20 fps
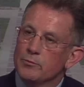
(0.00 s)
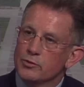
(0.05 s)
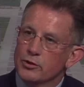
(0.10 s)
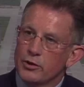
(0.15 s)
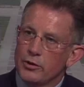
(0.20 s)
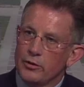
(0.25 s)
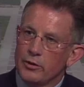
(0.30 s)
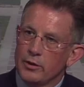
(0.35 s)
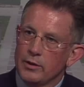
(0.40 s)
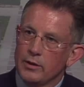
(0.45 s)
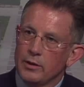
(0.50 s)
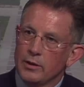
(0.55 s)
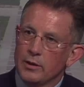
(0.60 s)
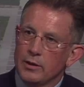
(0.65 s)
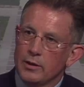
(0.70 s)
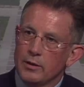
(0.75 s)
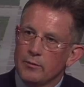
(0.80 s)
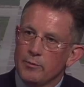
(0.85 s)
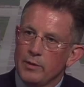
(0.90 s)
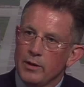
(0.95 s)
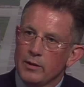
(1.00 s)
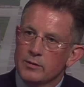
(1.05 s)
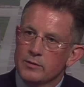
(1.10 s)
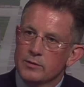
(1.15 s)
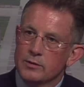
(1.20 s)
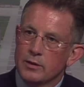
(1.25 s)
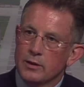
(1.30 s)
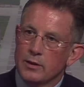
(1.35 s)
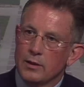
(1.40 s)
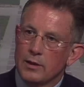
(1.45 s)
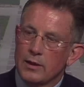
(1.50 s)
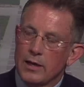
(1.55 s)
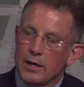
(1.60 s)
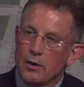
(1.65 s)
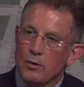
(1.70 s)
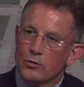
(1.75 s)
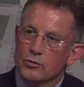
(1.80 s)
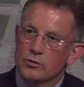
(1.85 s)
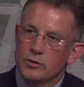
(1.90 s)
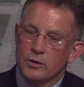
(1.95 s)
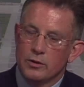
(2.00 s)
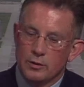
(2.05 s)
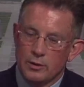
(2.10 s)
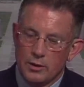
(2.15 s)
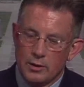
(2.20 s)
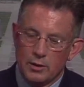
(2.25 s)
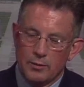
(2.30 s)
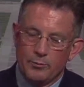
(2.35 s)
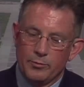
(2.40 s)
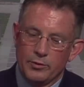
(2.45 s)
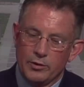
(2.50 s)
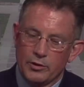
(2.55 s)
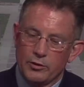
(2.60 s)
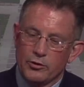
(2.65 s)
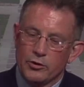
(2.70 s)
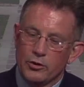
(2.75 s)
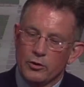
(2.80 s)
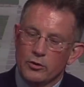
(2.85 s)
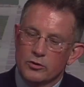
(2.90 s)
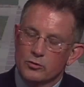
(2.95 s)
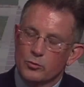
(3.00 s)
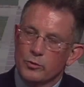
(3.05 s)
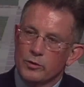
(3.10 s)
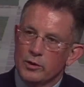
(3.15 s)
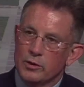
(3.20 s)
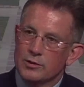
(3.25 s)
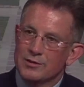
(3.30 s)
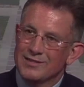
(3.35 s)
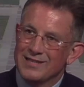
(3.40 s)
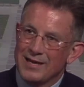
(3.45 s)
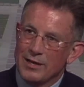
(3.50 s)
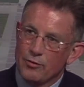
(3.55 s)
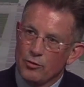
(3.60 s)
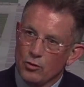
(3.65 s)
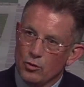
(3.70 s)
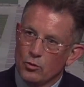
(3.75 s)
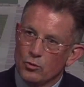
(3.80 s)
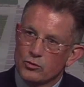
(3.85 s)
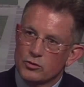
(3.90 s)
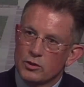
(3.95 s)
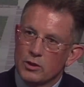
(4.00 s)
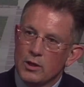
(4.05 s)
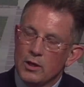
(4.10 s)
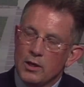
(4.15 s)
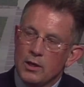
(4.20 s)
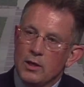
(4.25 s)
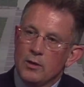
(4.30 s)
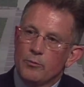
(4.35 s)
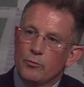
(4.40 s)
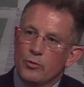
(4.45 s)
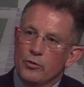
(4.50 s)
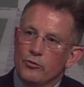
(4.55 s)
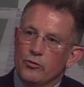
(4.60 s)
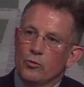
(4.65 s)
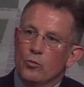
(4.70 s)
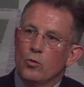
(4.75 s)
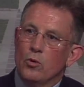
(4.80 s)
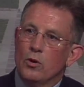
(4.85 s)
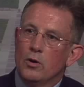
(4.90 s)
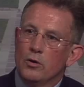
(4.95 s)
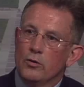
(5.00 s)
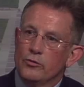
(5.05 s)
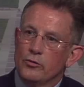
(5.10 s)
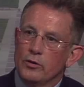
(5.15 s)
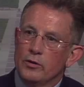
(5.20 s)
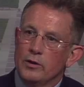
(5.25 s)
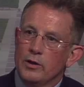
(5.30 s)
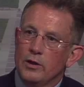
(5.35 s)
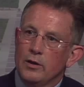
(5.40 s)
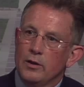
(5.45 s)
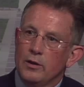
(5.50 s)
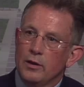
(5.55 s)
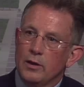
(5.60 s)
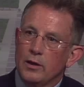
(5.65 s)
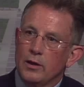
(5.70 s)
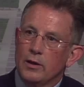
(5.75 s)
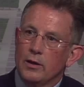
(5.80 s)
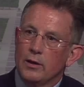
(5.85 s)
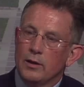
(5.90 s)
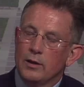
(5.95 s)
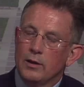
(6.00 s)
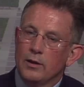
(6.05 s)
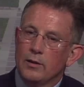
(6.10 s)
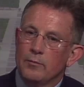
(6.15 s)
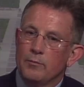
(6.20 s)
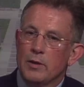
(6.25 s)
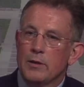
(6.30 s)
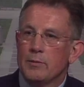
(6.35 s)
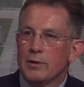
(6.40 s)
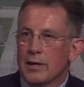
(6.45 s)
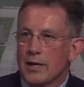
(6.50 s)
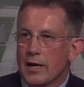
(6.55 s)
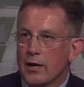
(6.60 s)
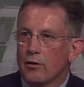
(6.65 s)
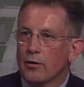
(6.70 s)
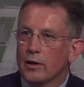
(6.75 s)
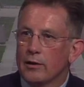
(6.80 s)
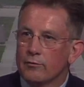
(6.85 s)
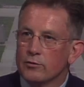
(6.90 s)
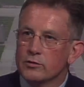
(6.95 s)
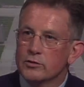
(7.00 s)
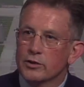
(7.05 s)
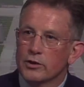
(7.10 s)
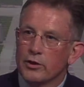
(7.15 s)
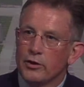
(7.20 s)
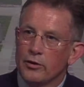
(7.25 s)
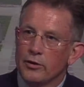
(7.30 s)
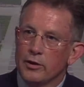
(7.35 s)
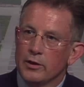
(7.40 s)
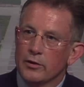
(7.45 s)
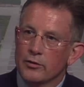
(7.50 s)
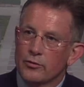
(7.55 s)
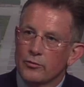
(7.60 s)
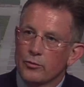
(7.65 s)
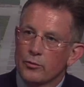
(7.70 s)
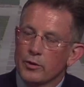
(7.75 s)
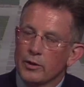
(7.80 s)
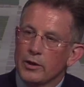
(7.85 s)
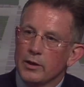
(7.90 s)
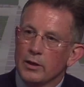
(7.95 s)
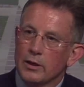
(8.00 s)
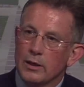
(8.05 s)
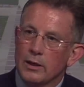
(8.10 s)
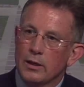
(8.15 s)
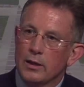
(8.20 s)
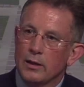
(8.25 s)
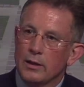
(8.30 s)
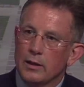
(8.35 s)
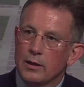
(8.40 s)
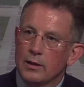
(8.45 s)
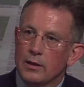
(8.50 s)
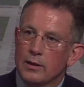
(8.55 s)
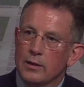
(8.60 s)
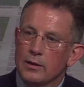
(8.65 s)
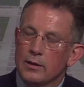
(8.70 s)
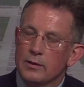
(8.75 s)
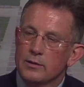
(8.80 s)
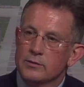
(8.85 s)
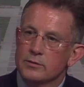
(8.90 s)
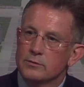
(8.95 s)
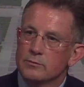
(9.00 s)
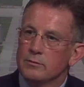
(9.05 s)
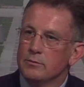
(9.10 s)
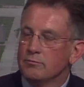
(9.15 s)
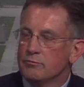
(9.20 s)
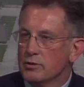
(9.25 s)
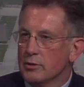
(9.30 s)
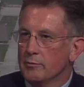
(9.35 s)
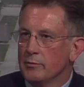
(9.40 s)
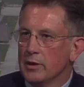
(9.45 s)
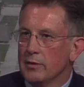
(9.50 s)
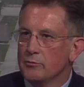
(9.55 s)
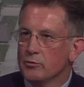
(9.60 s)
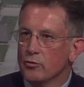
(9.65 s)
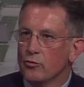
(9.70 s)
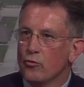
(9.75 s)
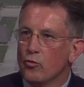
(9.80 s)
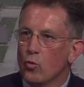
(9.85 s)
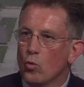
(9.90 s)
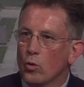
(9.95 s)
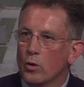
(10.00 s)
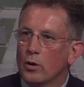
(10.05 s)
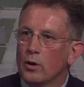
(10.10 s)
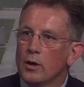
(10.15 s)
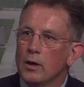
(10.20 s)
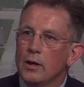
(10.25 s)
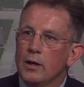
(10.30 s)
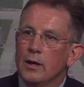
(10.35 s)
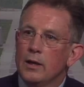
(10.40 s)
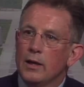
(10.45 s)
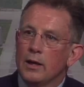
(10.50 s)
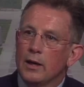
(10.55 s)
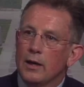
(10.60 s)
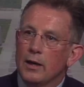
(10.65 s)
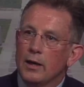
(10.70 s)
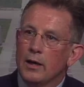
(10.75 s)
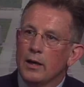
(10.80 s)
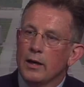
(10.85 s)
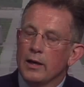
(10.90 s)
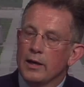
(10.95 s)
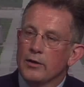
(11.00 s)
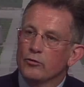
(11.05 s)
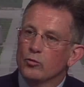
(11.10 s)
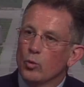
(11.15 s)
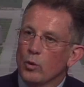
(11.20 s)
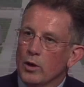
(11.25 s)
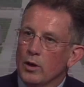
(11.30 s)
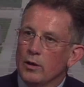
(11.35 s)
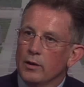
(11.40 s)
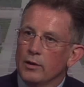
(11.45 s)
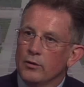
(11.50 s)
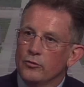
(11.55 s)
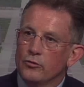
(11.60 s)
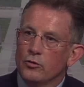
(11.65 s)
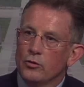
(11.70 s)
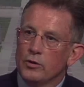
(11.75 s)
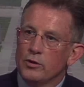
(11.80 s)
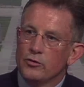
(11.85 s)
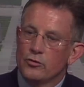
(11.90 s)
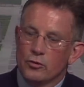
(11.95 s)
security inmates housed in particular units inside those prison walls, and then maybe higher level security, a 3 and sometimes a 4 as well. And so each